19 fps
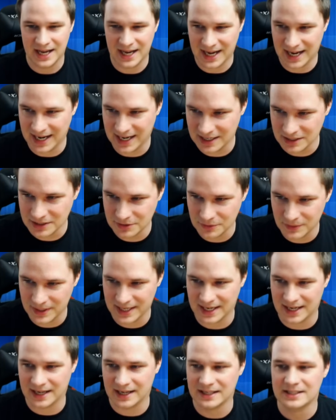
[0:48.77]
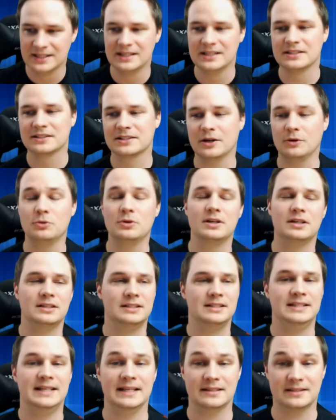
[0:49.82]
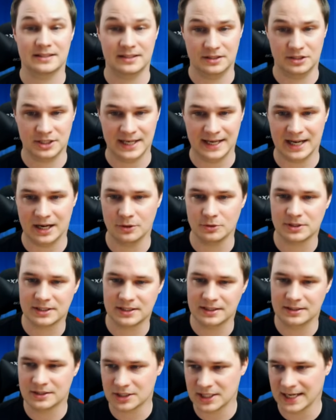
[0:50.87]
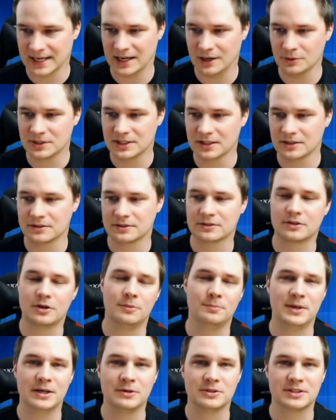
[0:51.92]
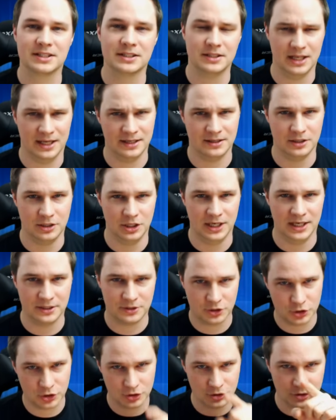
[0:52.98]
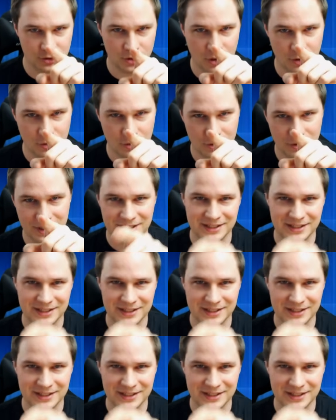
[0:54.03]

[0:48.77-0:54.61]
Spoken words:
hardware. So let's check out the comparison and let's go.